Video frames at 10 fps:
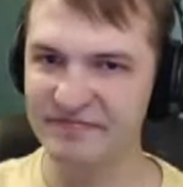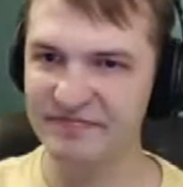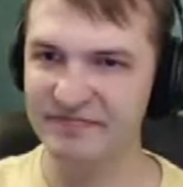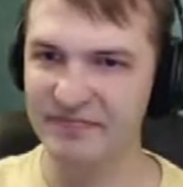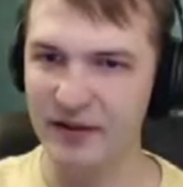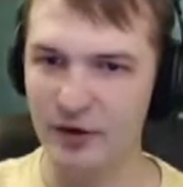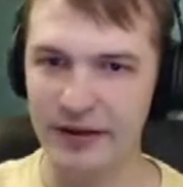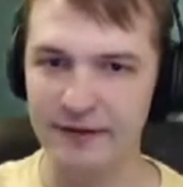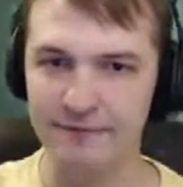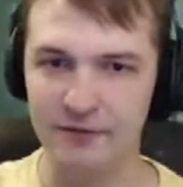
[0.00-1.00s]
Wait,
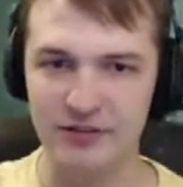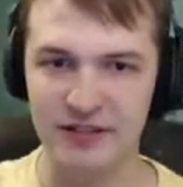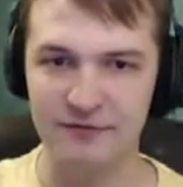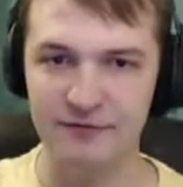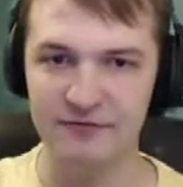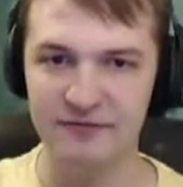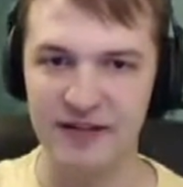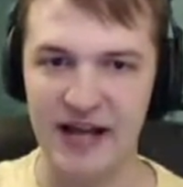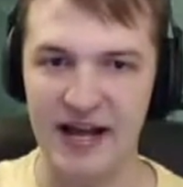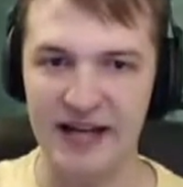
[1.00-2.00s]
first off,
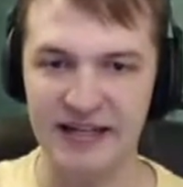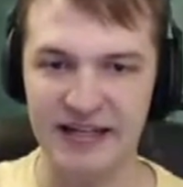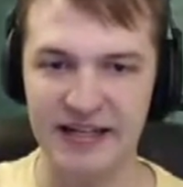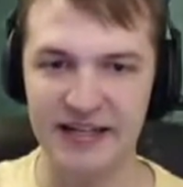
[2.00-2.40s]
I need